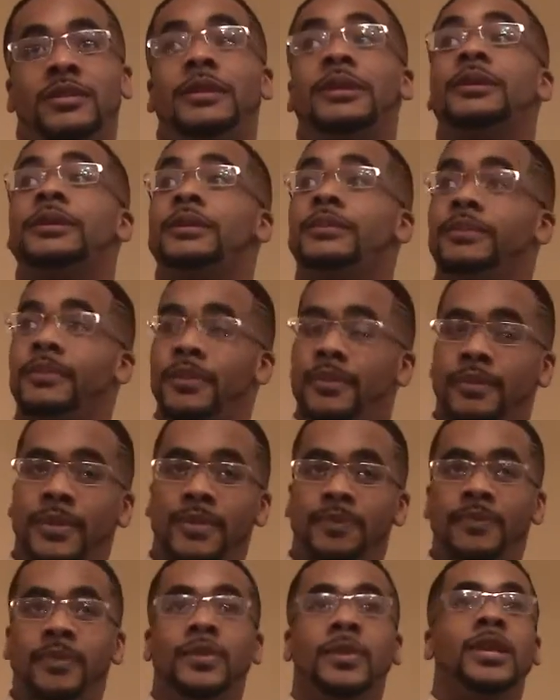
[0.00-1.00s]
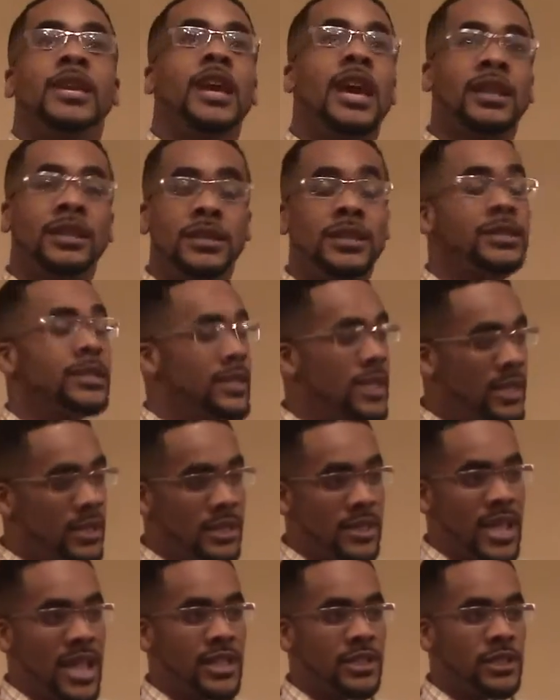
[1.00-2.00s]
Wow. Yet,
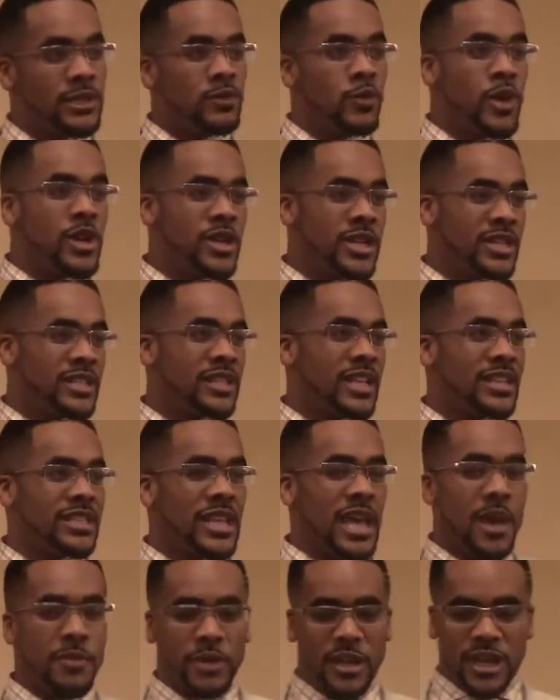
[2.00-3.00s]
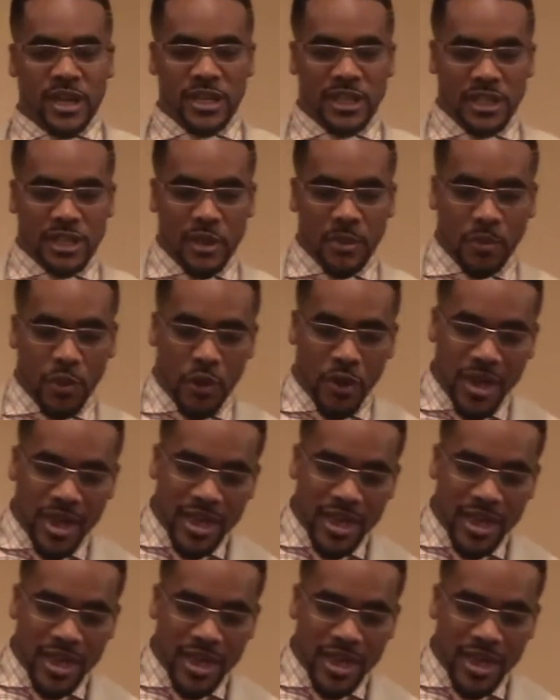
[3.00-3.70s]
and that's what it is that's happening in December.